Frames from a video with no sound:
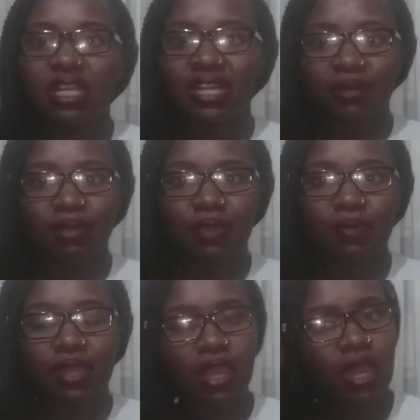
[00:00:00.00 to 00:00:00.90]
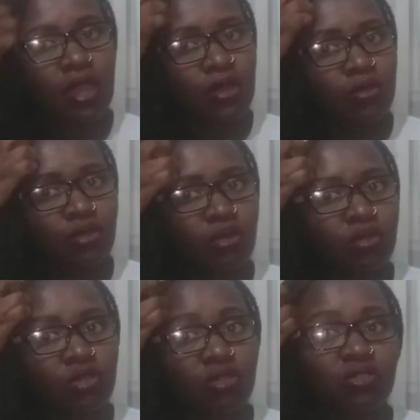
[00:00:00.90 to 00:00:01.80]
in a baby.
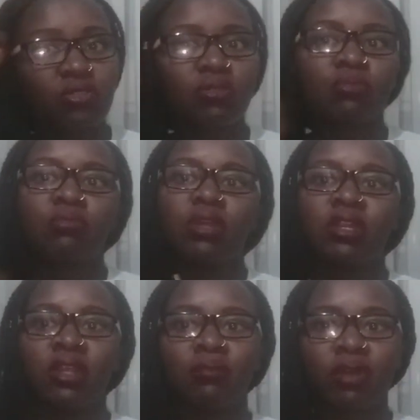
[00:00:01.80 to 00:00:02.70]
So those Indian